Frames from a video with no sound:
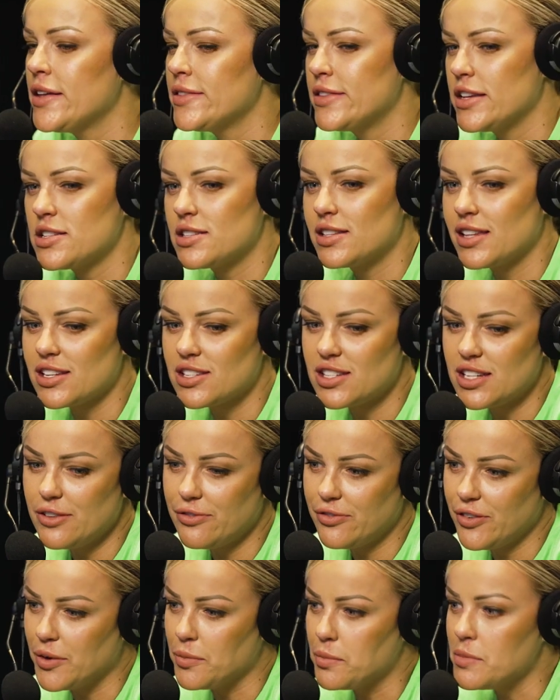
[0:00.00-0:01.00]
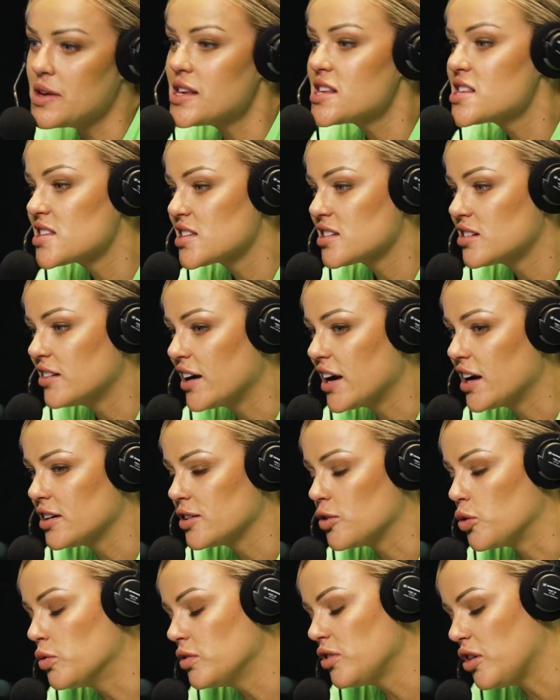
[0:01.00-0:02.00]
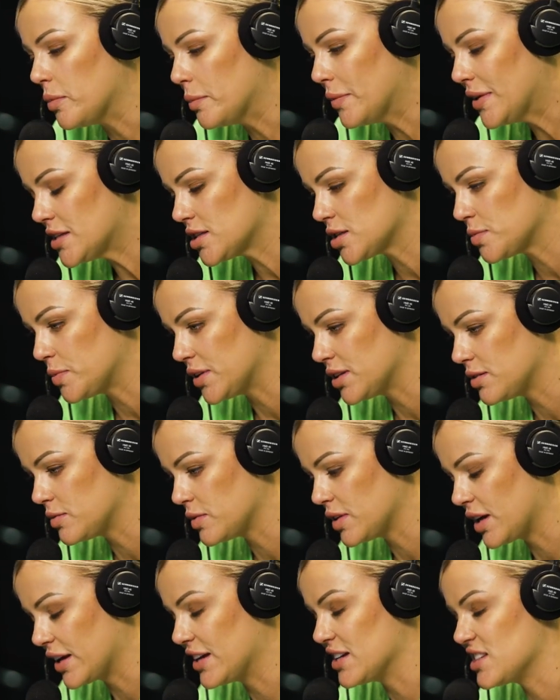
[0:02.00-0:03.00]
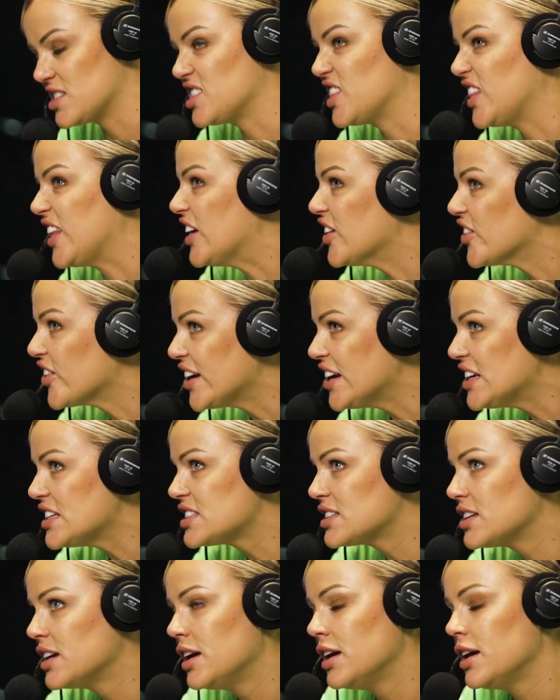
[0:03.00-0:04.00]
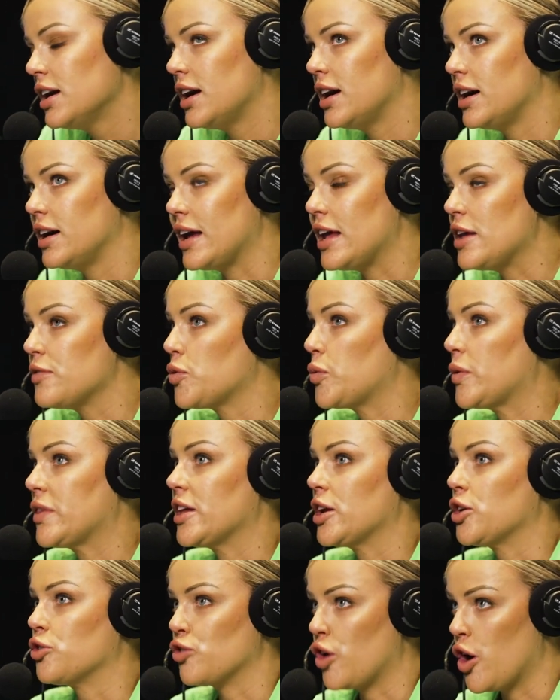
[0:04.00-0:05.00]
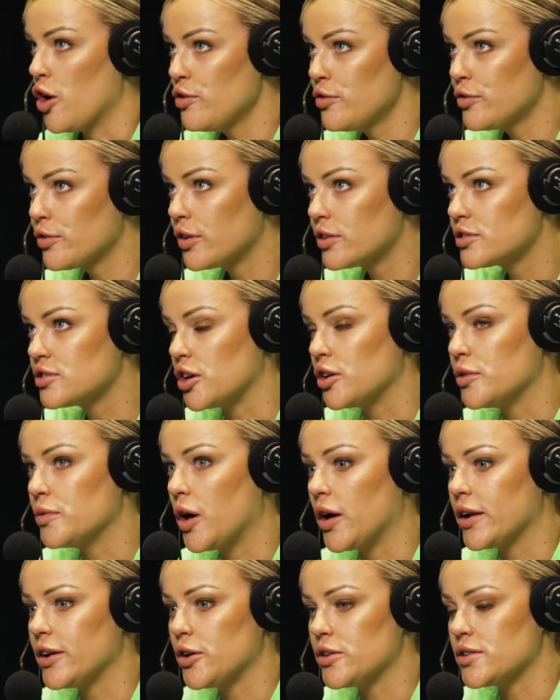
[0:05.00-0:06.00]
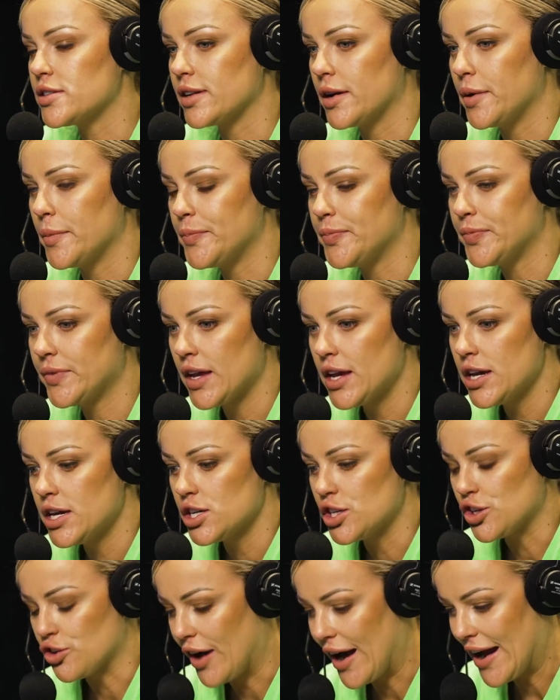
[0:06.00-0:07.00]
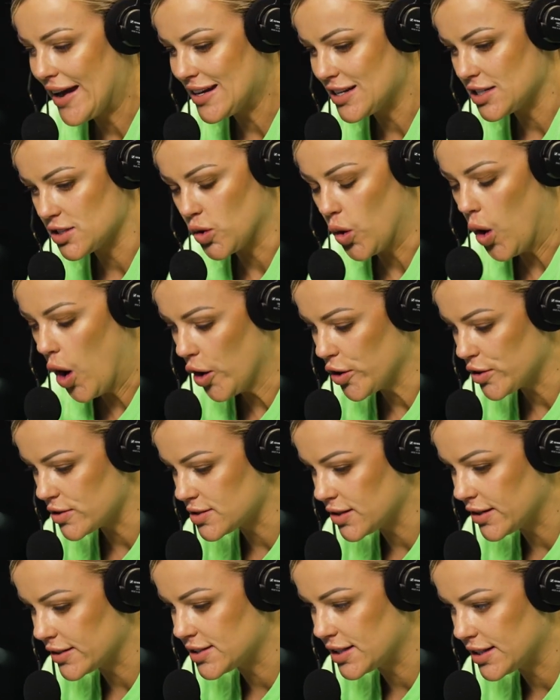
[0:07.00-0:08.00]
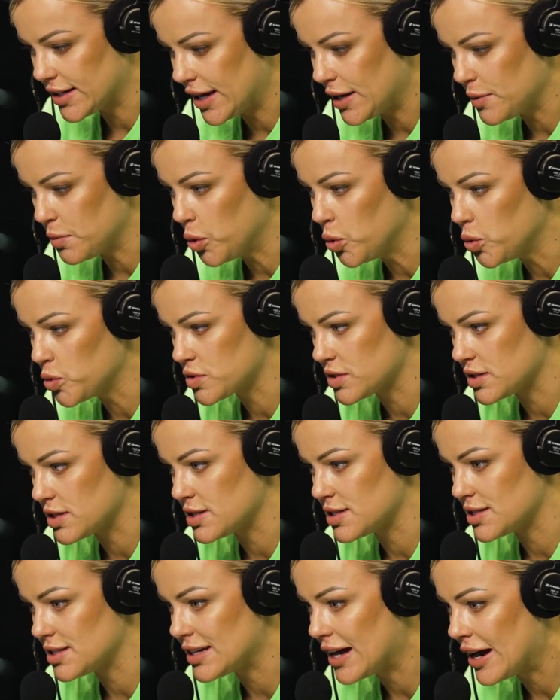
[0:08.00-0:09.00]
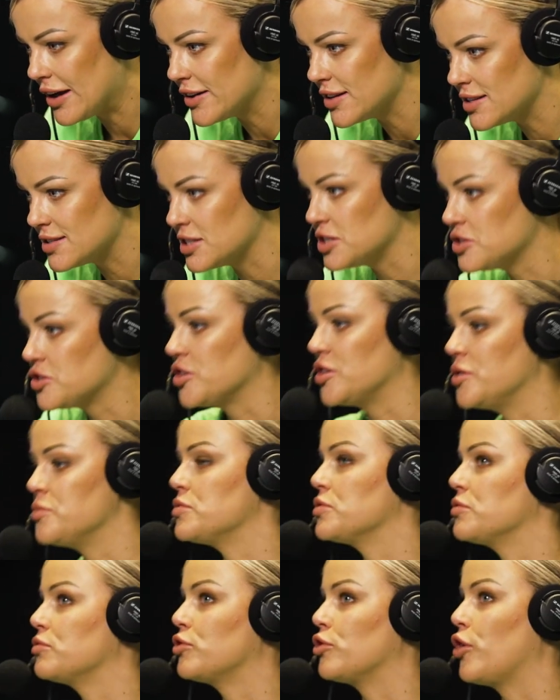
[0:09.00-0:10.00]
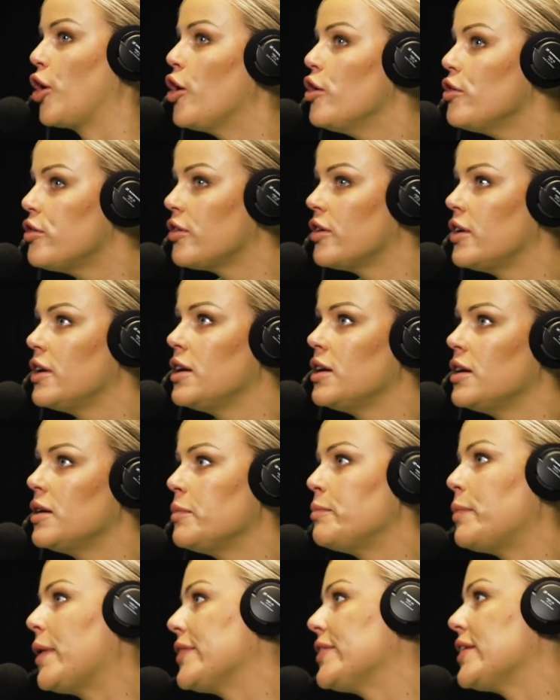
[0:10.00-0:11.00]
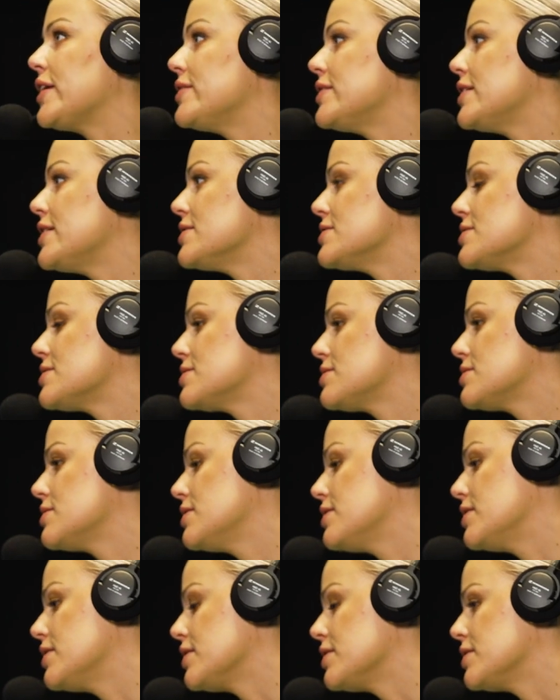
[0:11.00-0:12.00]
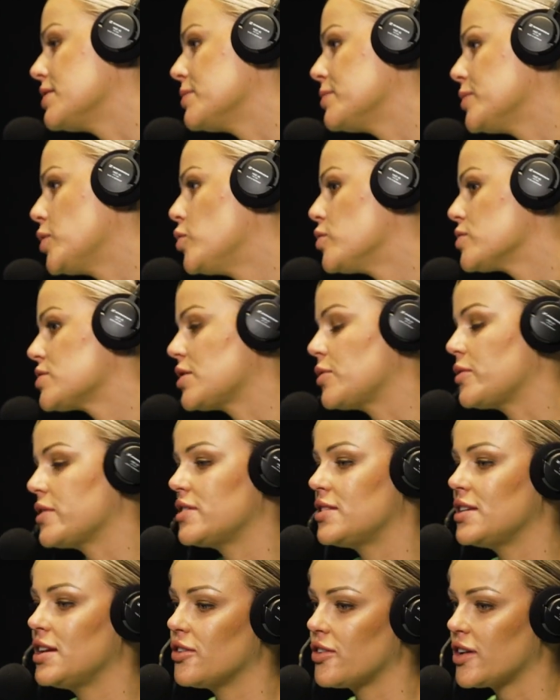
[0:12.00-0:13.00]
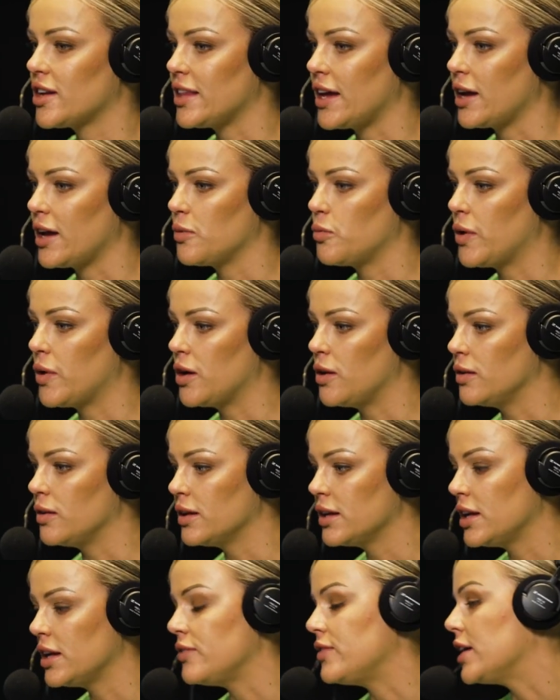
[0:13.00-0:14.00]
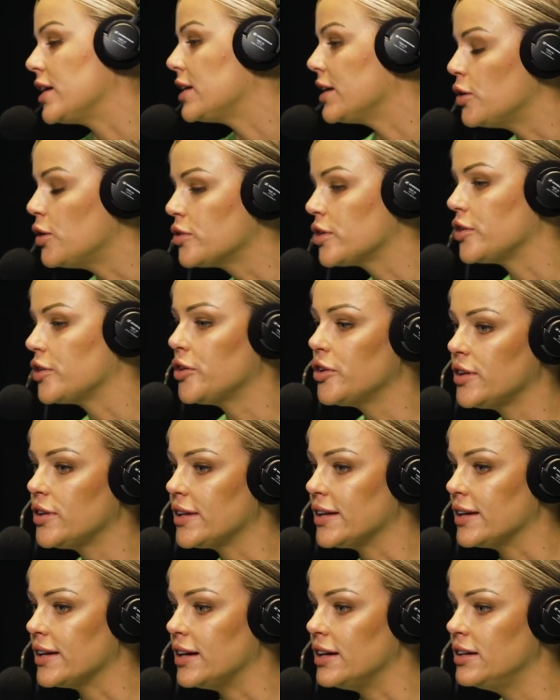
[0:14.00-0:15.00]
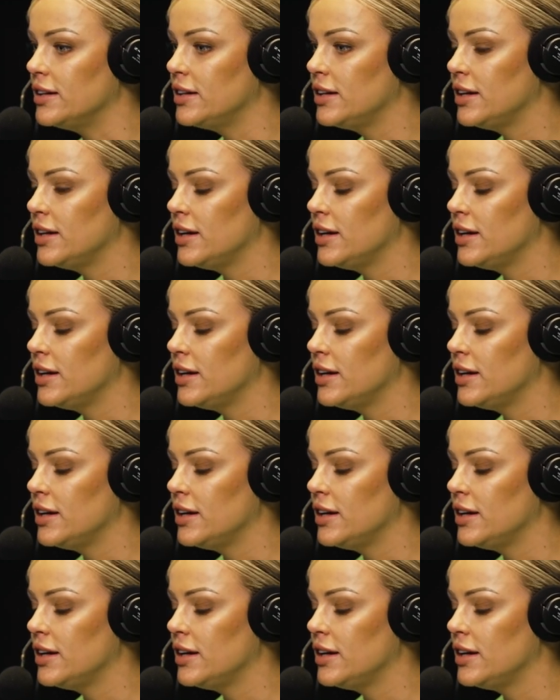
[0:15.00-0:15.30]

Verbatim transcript: there's there's different myths around it or not myths but i guess theories uh, even with their growth so i know some trainers or owners like to keep horses stallions in terms of growth but then there's um, also a theory that well if they're gelded earlier